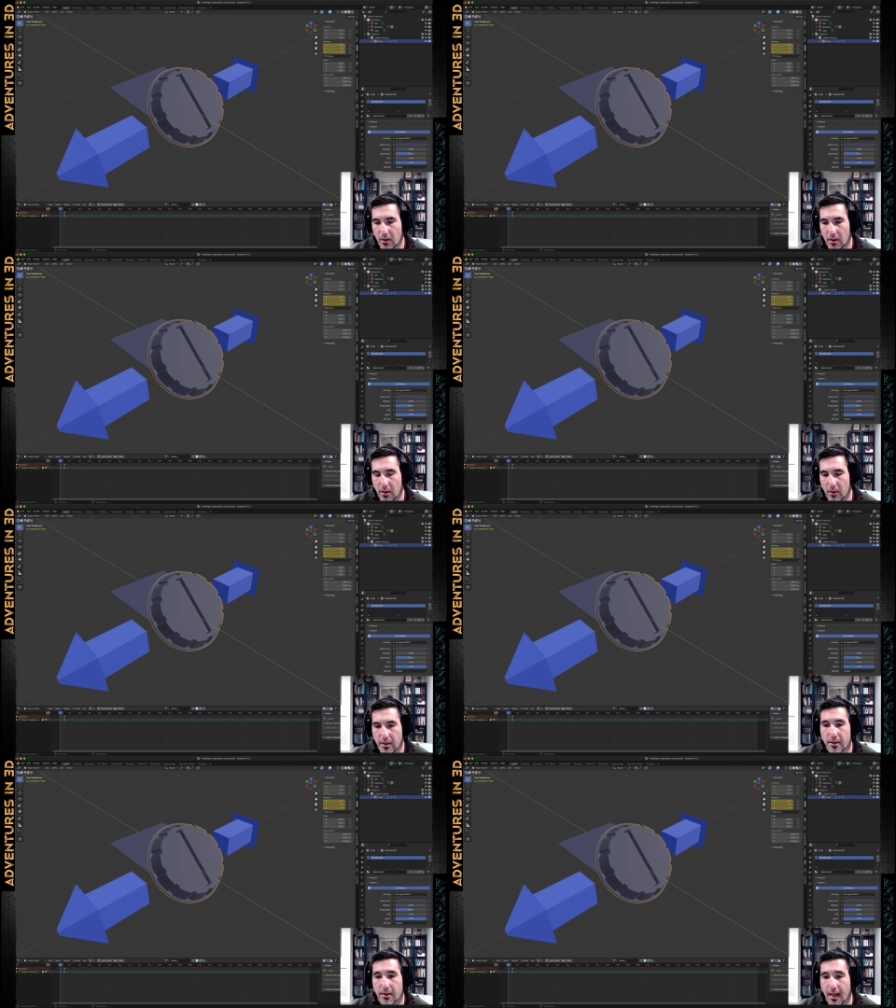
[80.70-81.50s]
or
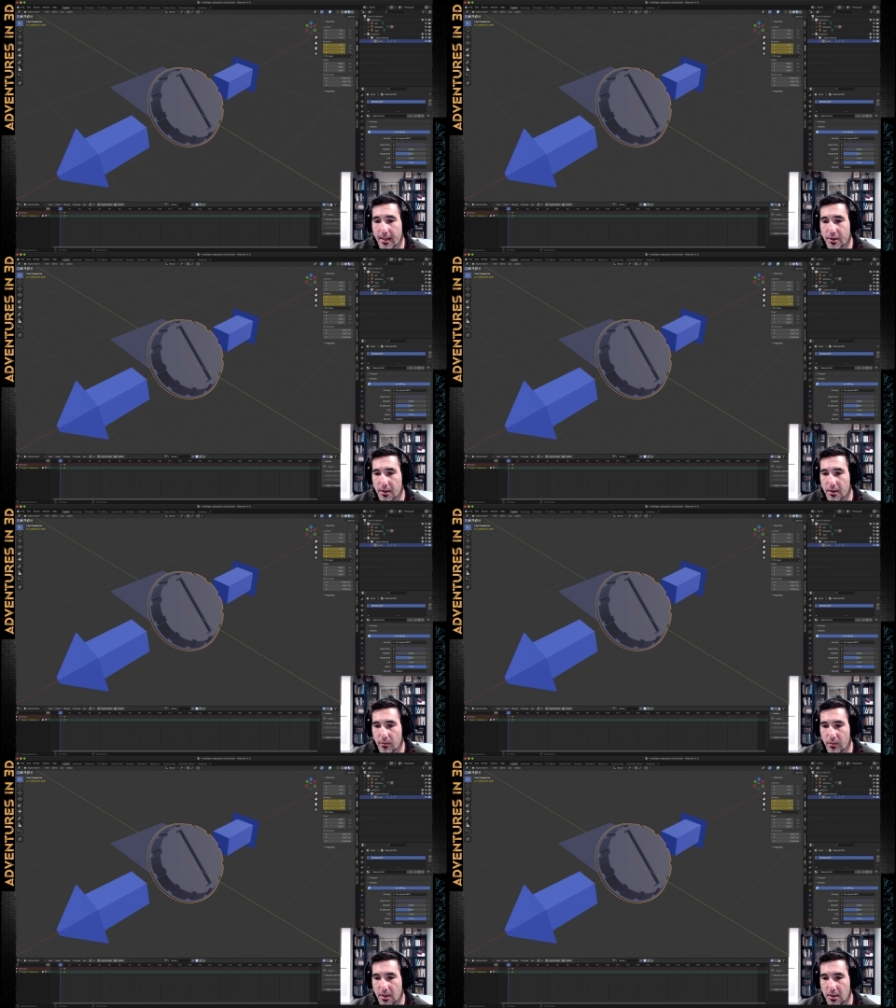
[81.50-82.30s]
another action,
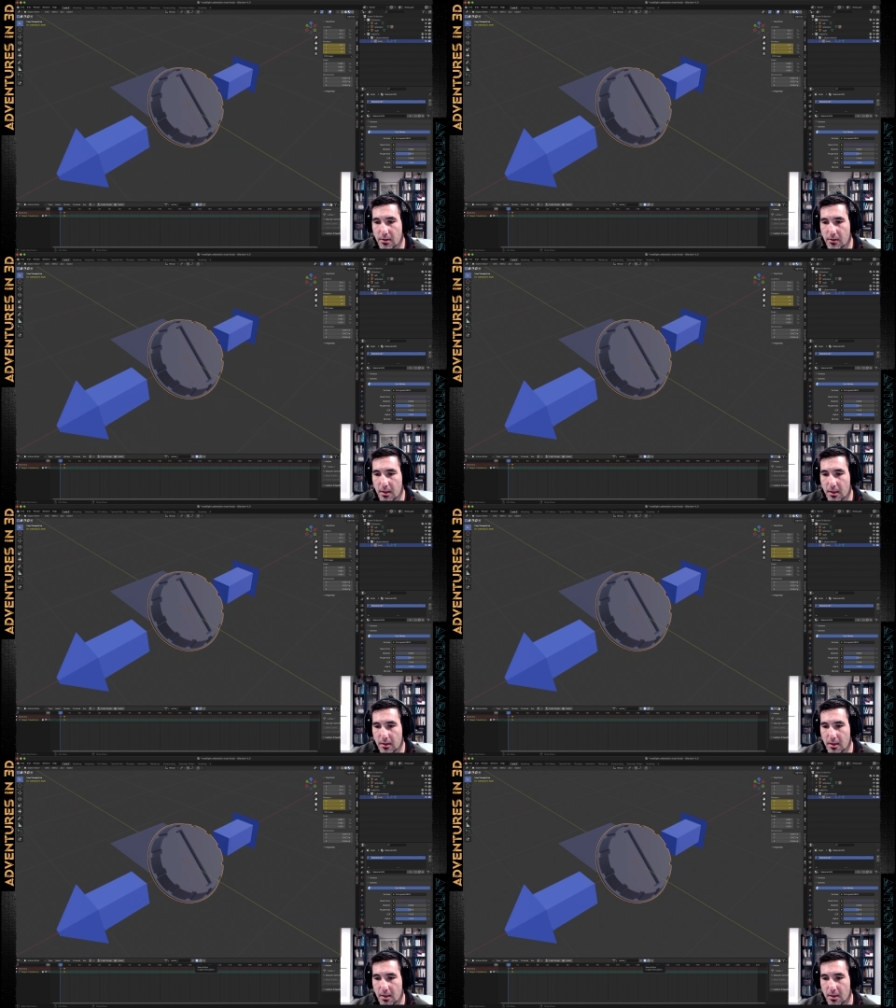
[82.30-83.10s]
we need to hit
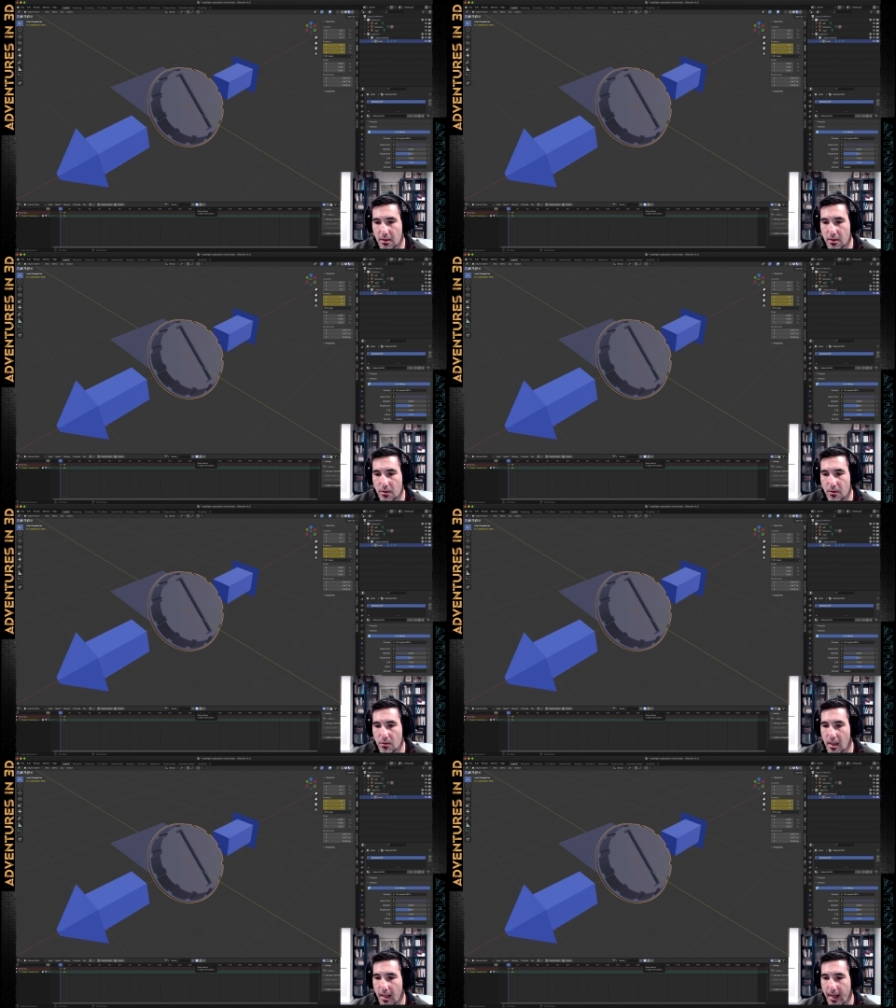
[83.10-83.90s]
the new
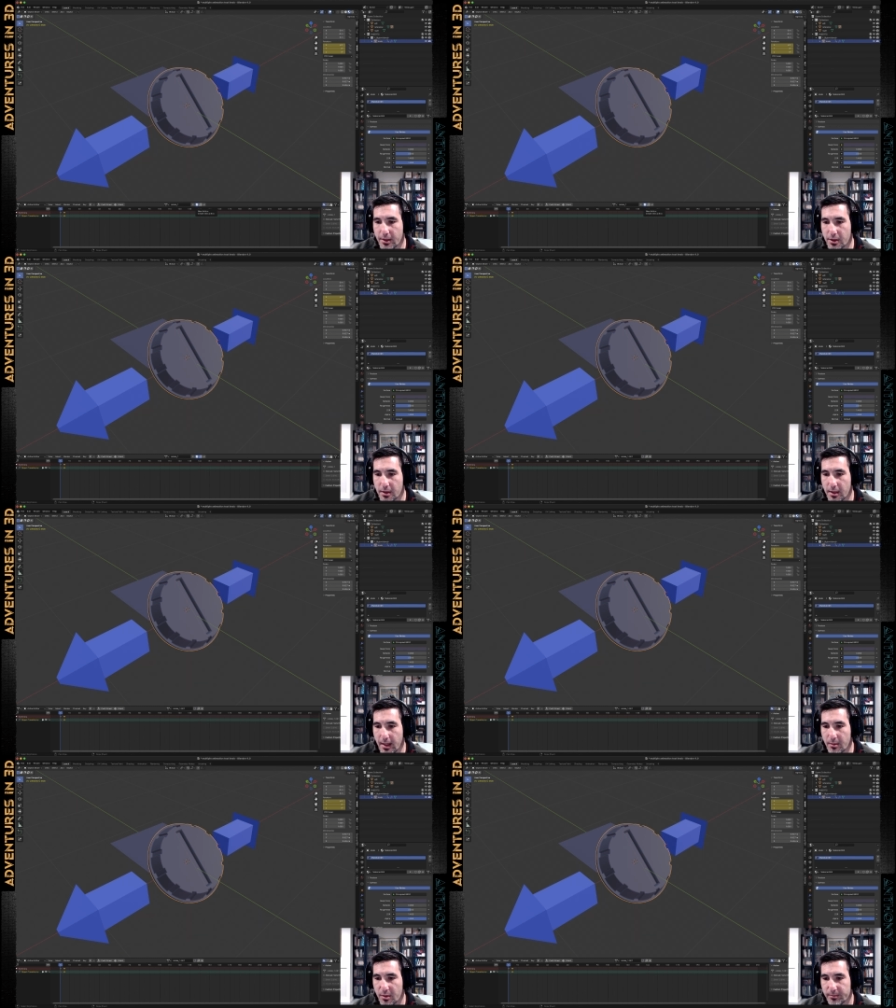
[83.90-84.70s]
action tab.